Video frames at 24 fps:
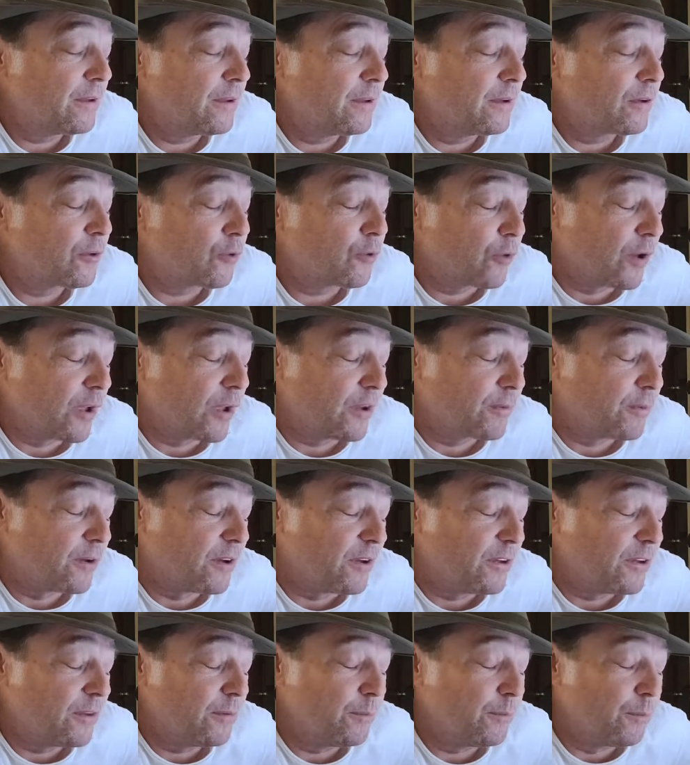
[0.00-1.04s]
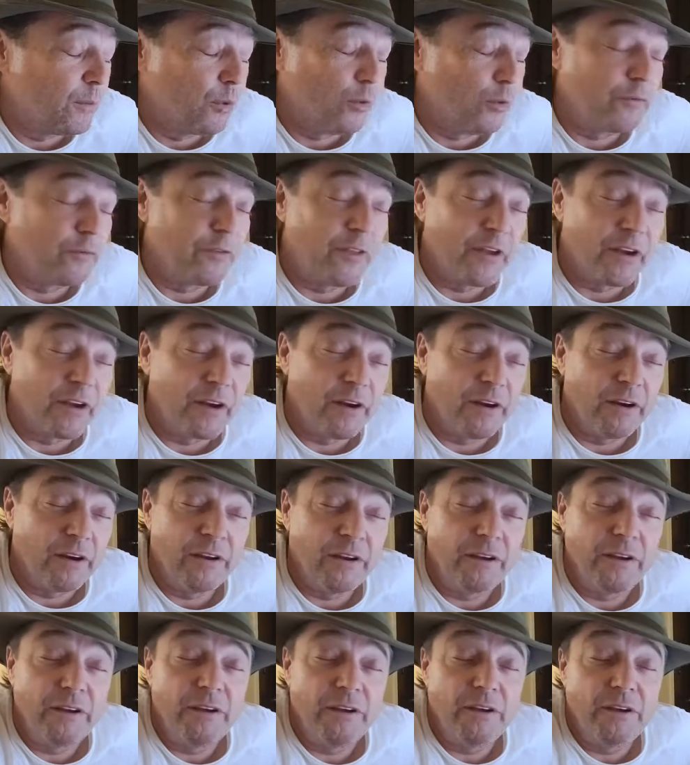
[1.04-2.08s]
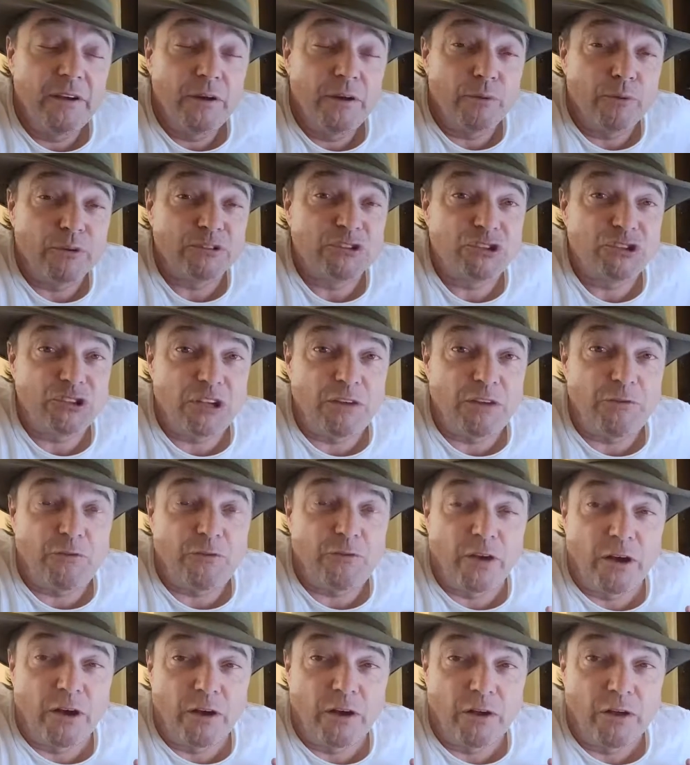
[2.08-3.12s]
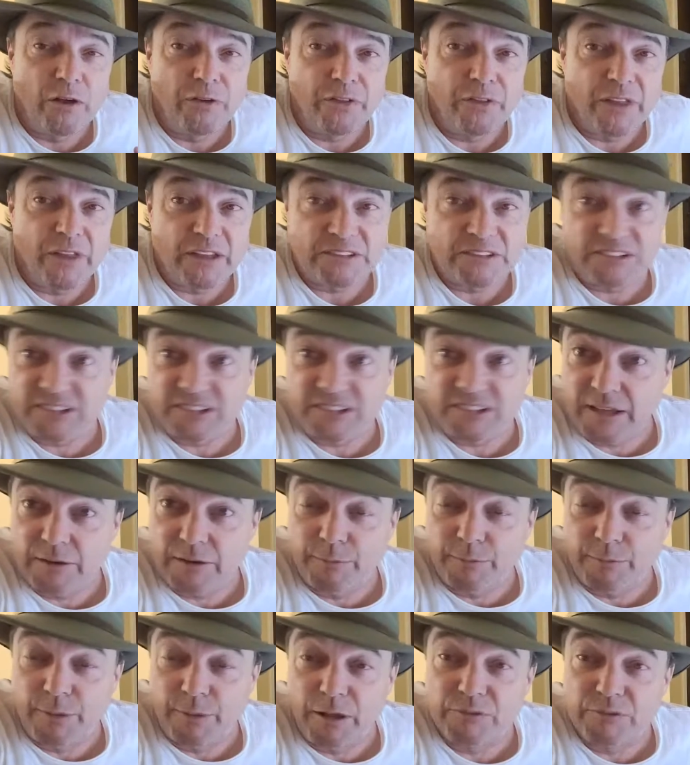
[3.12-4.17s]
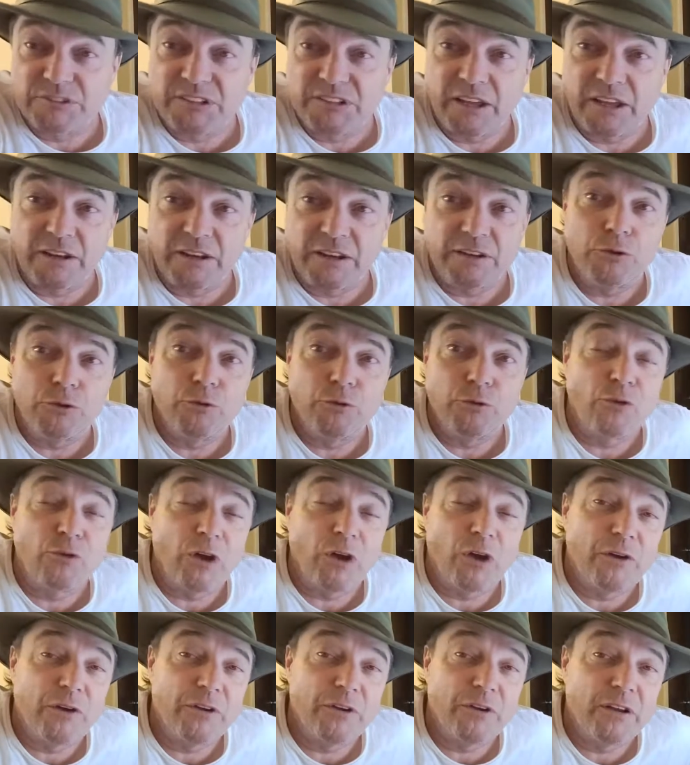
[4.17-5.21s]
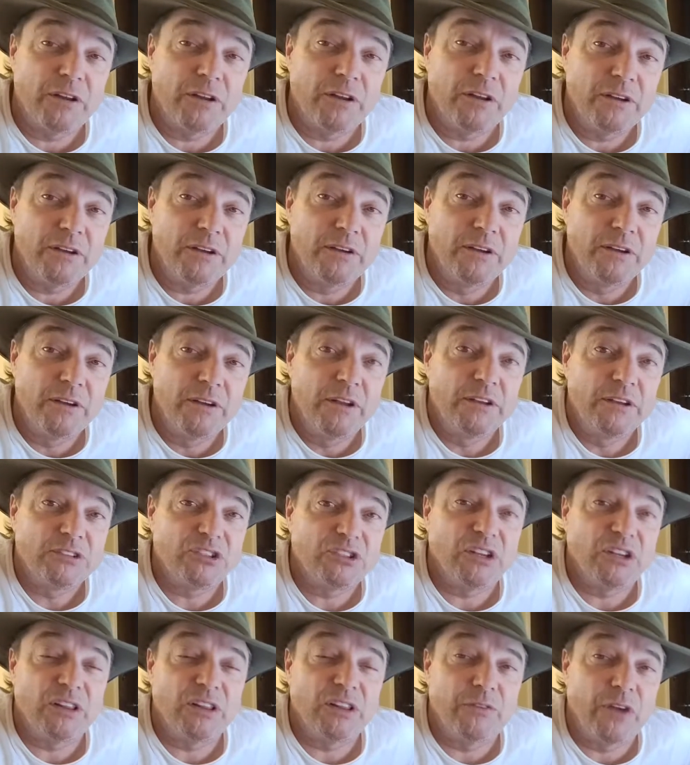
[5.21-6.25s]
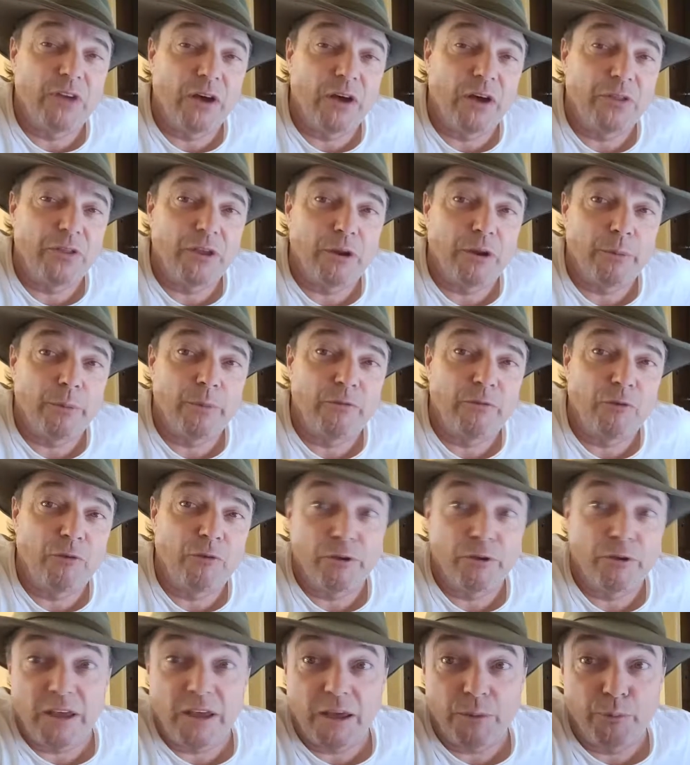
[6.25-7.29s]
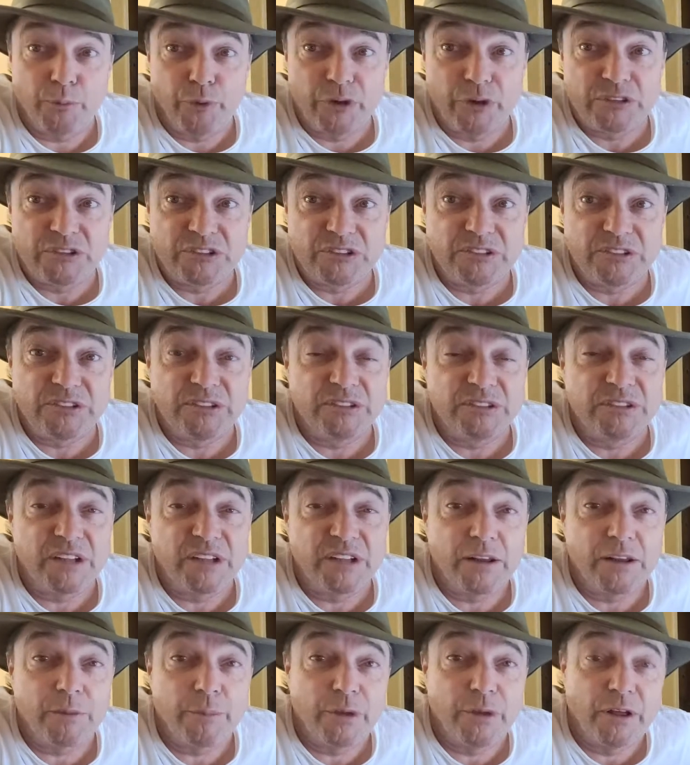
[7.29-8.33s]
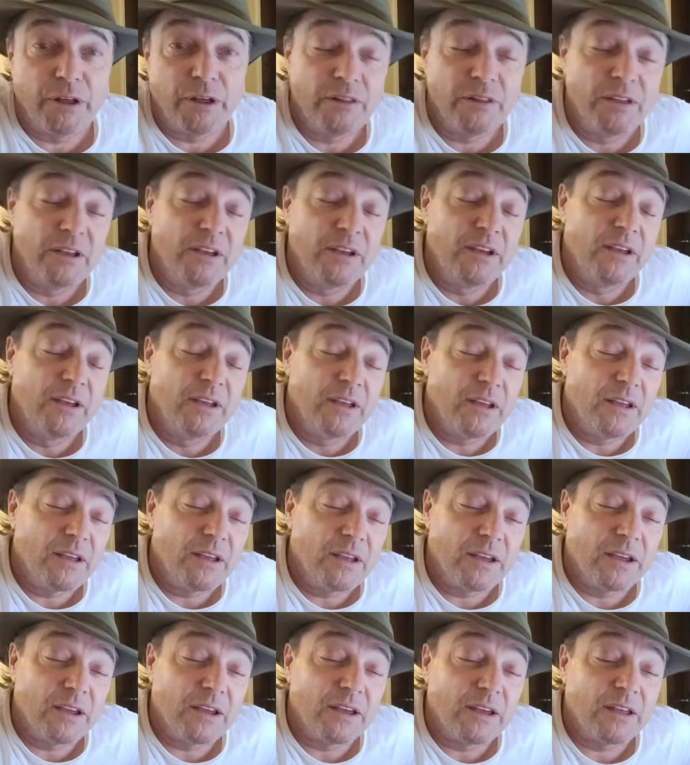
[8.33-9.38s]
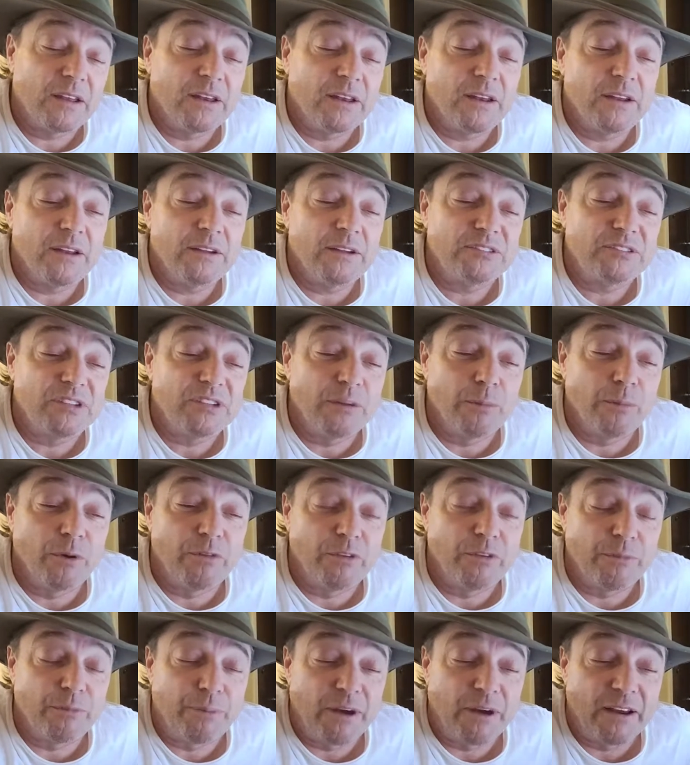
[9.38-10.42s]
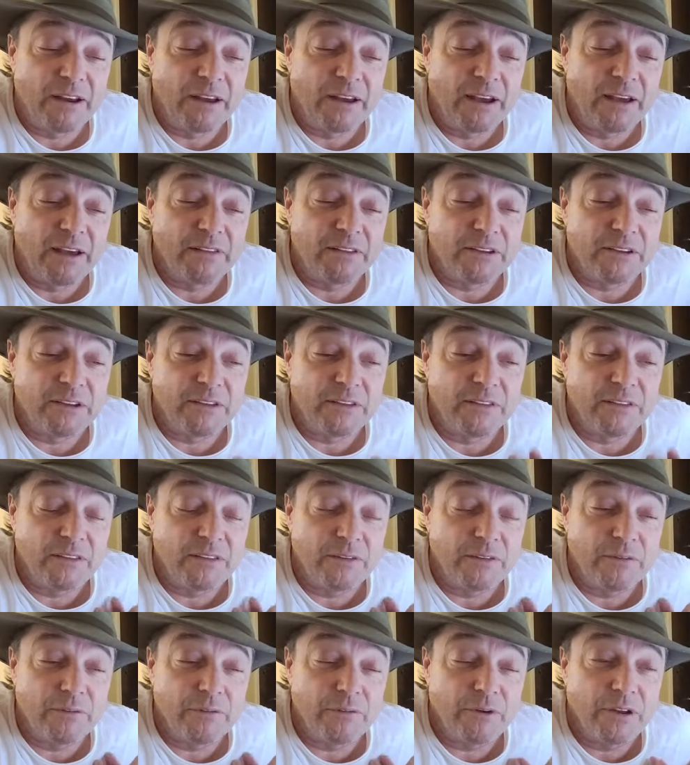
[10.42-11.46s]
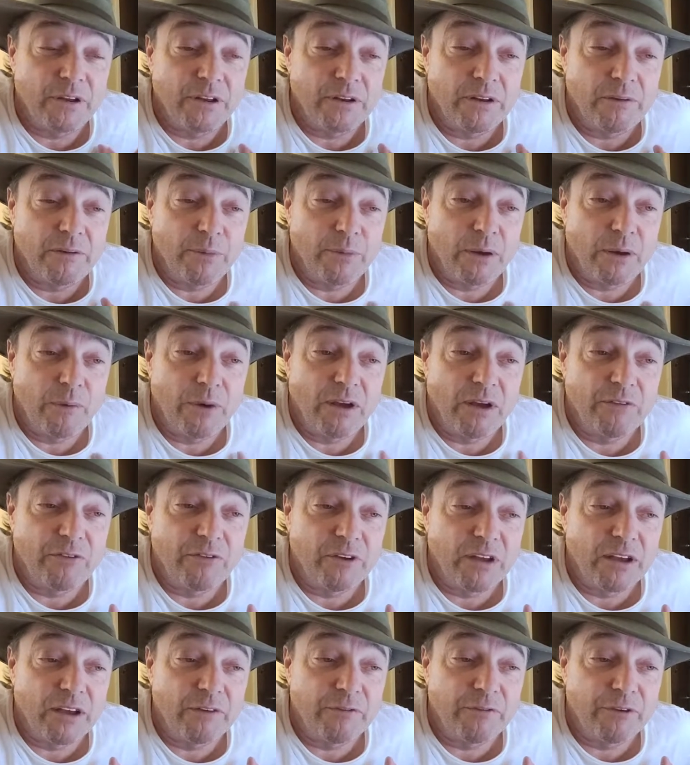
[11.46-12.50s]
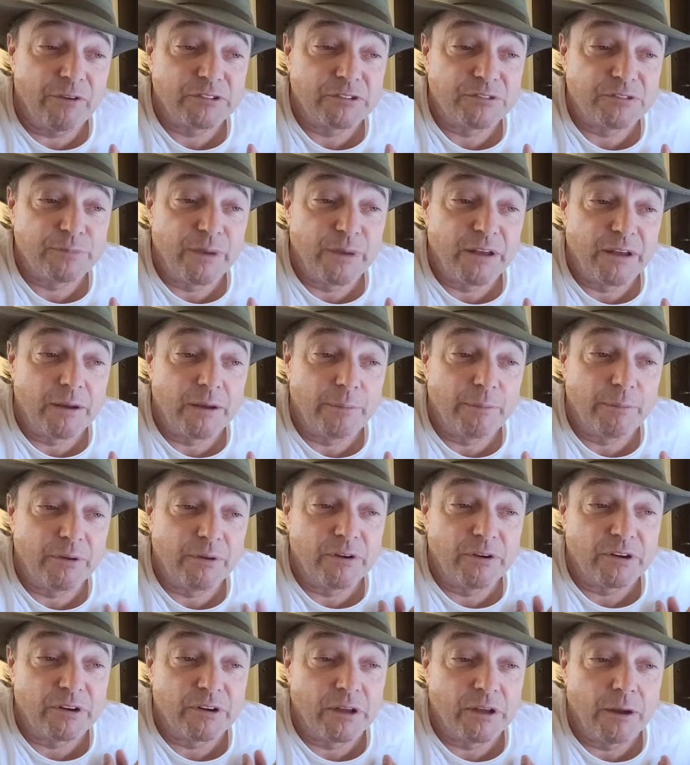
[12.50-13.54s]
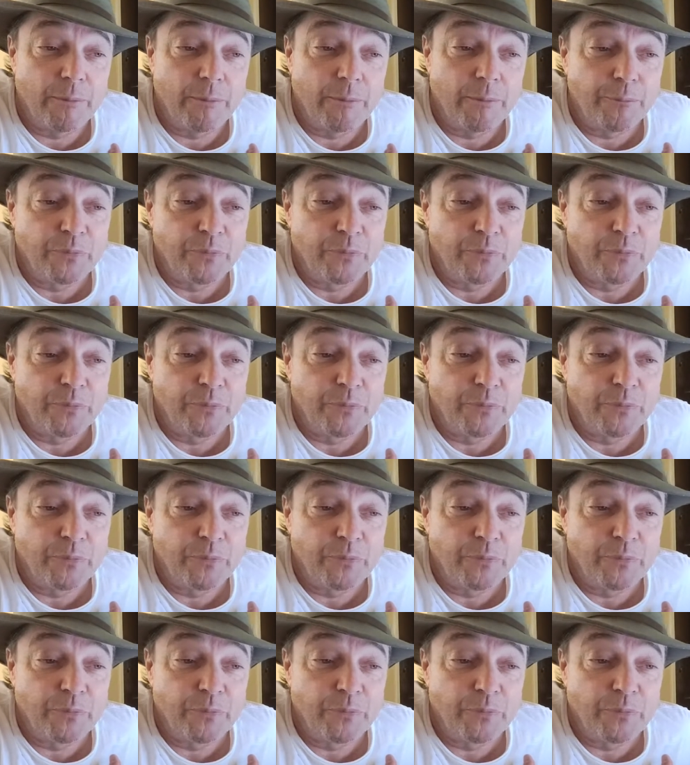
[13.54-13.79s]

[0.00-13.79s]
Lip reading: grandma moved there when she felt that Sanibel was getting too crowded. She lived out there before they had bridges to Sanibel. And she moved to Pine Island. And when my wife and I first met up and hooked up,